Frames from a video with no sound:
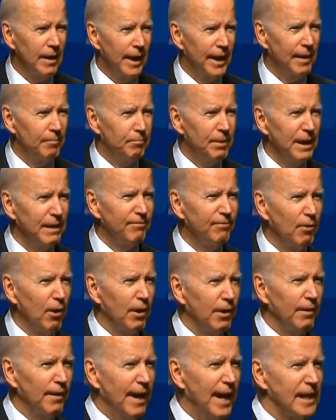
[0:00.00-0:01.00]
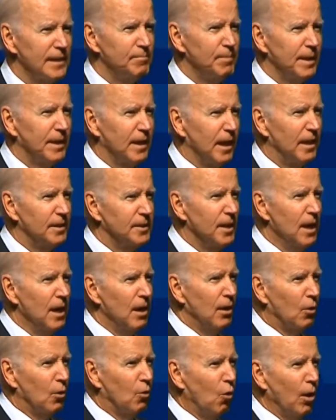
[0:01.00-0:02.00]
that is, because
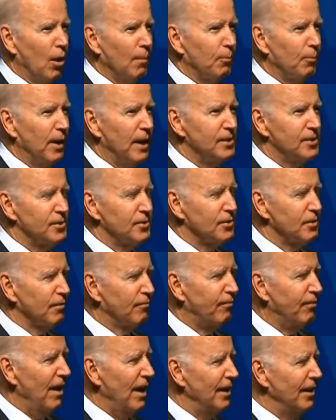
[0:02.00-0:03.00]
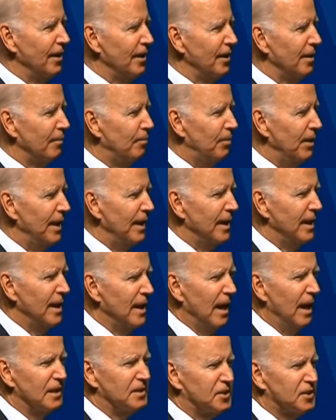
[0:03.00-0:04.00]
corporations are finally going to pay
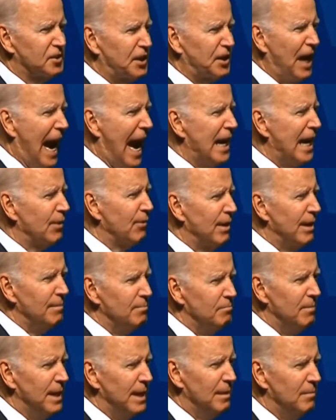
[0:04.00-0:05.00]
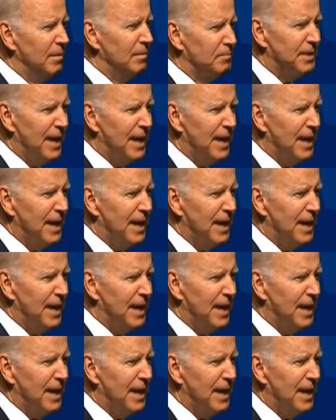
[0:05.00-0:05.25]
a staggering minimum